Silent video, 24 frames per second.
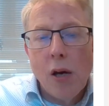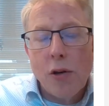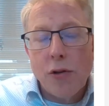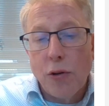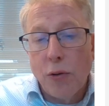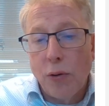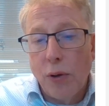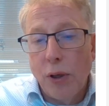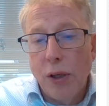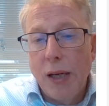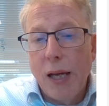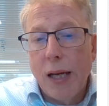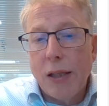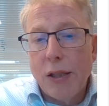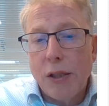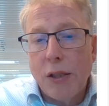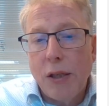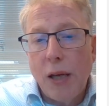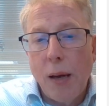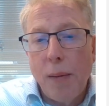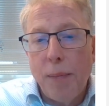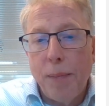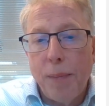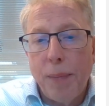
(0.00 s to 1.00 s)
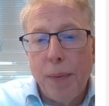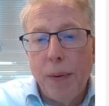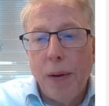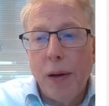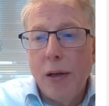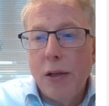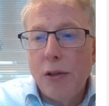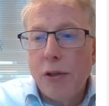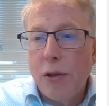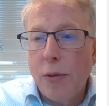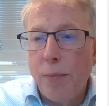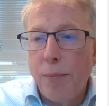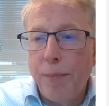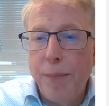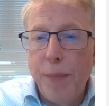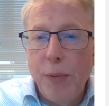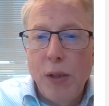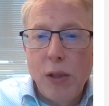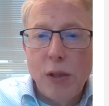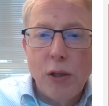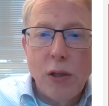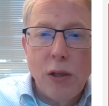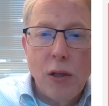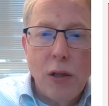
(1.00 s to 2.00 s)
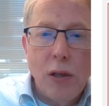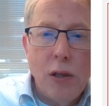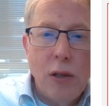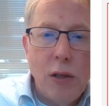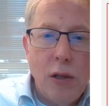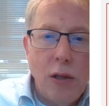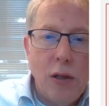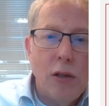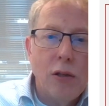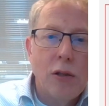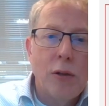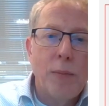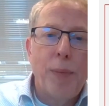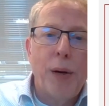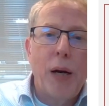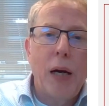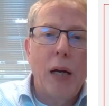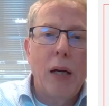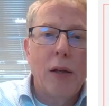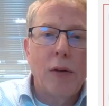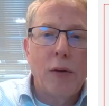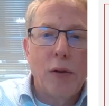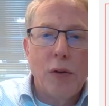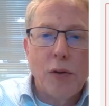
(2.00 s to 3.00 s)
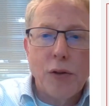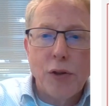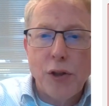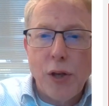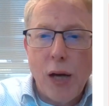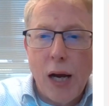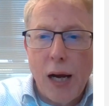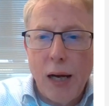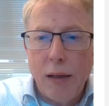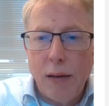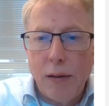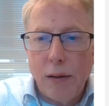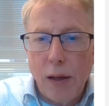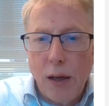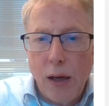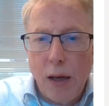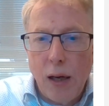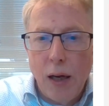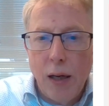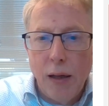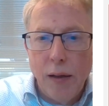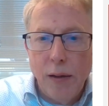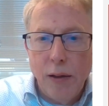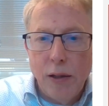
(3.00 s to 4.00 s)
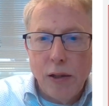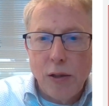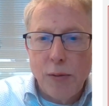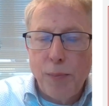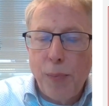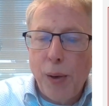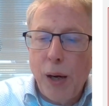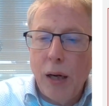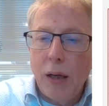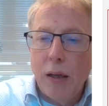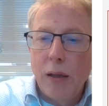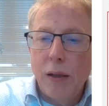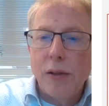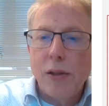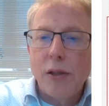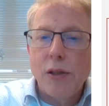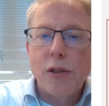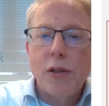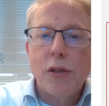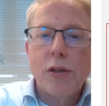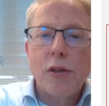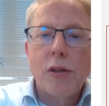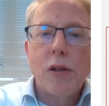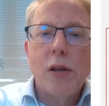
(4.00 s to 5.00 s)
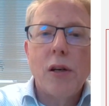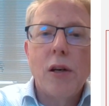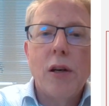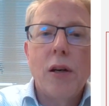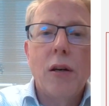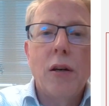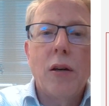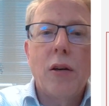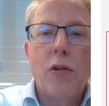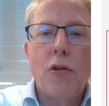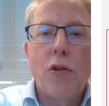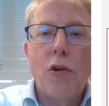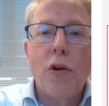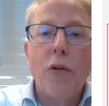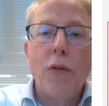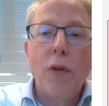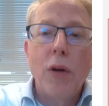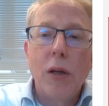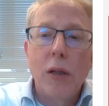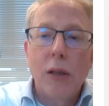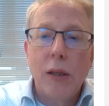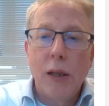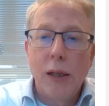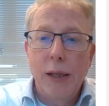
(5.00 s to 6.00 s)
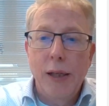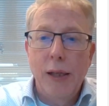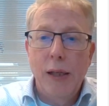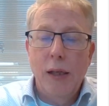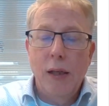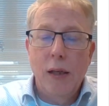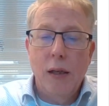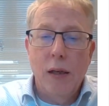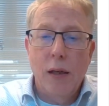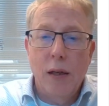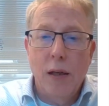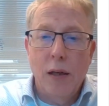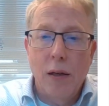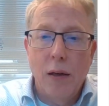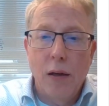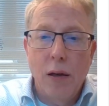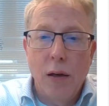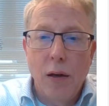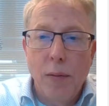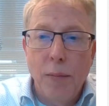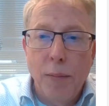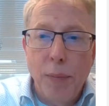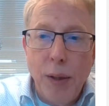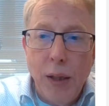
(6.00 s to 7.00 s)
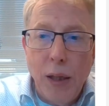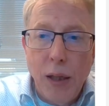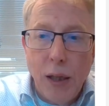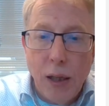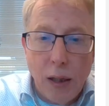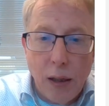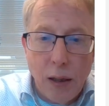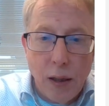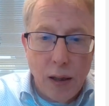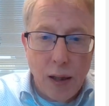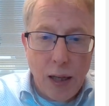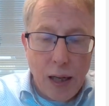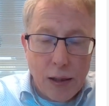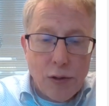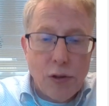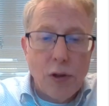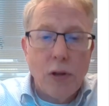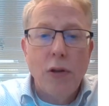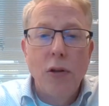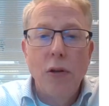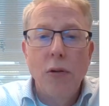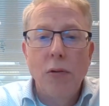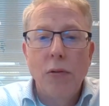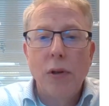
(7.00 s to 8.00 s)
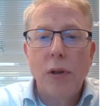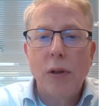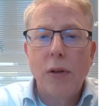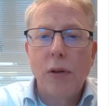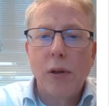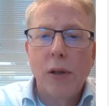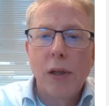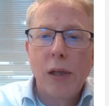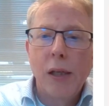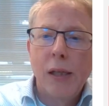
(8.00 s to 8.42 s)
So the next step is a pilot on site, and this pilot is currently being executed.